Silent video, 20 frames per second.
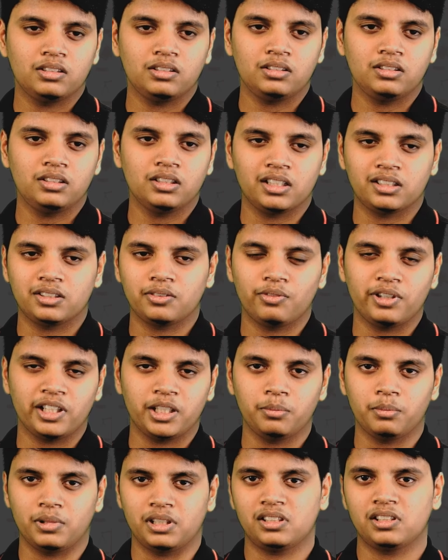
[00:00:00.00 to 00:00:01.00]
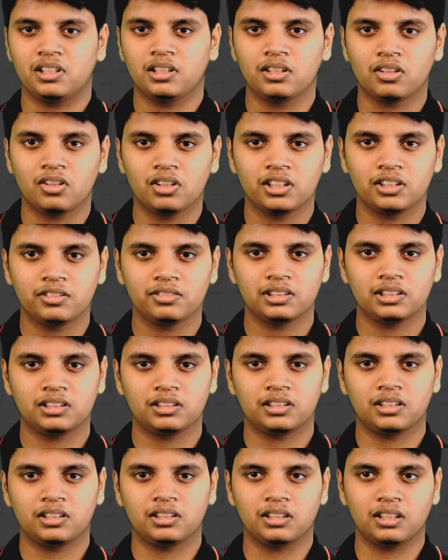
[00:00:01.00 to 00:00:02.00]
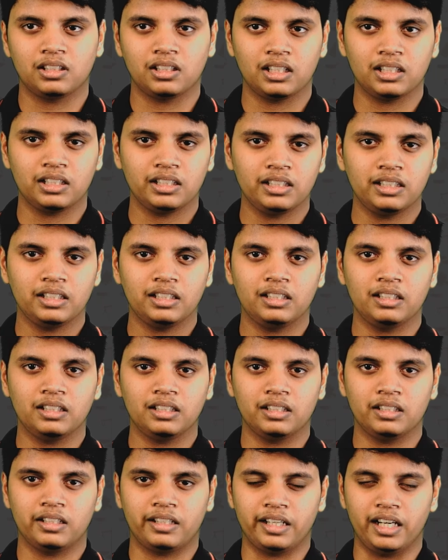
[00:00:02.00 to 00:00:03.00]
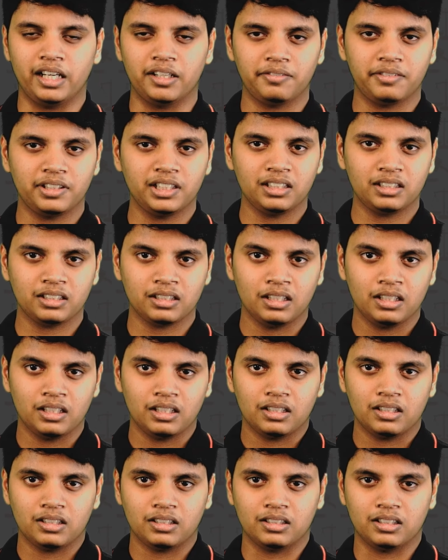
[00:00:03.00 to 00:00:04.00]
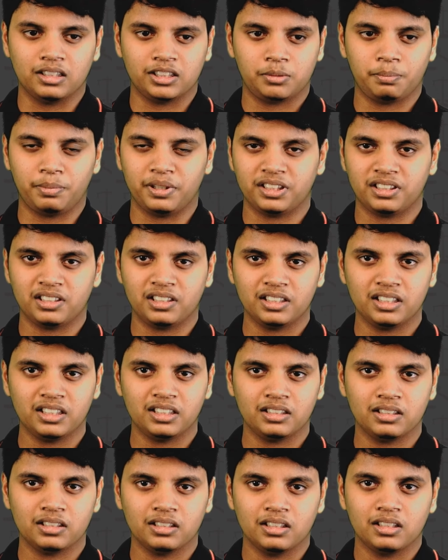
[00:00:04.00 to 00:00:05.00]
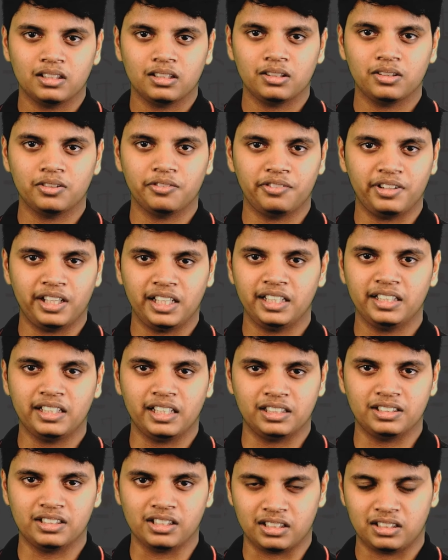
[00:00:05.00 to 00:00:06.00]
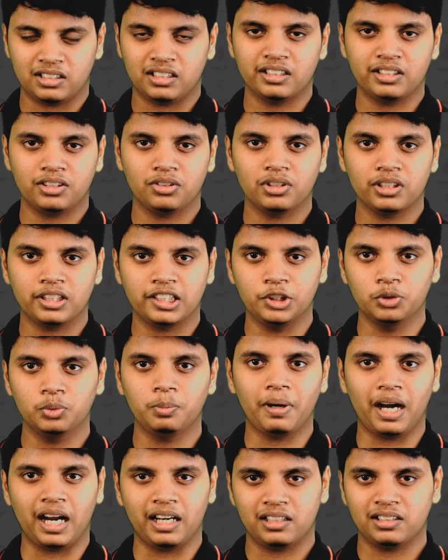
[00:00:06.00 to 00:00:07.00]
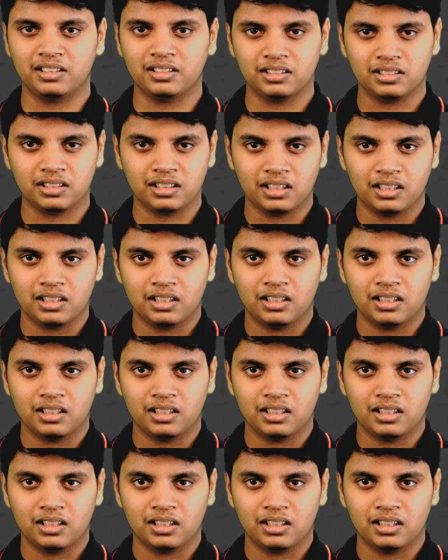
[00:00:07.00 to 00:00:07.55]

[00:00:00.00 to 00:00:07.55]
Yes, very much. I thought it was highly relevant. Especially the way it adjusted to the new pattern